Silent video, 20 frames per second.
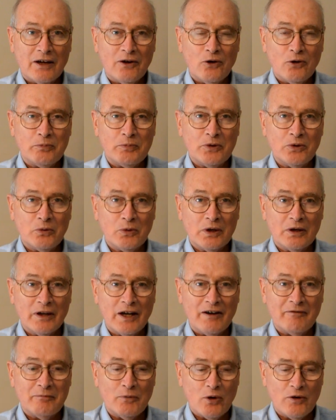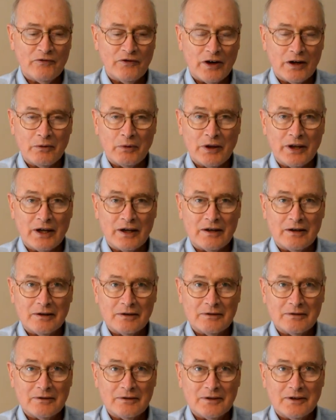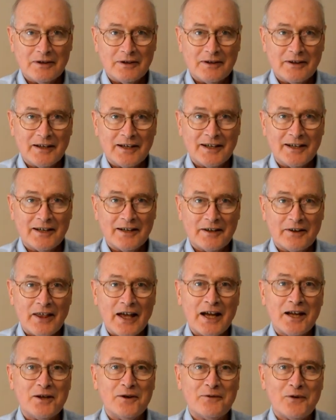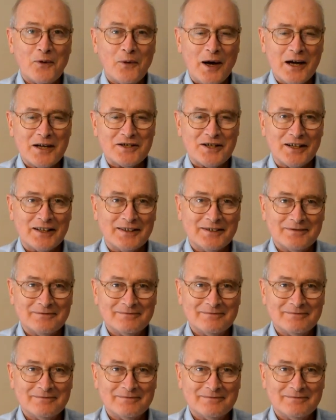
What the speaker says: I hope you will have more fun with it. And thank you for watching.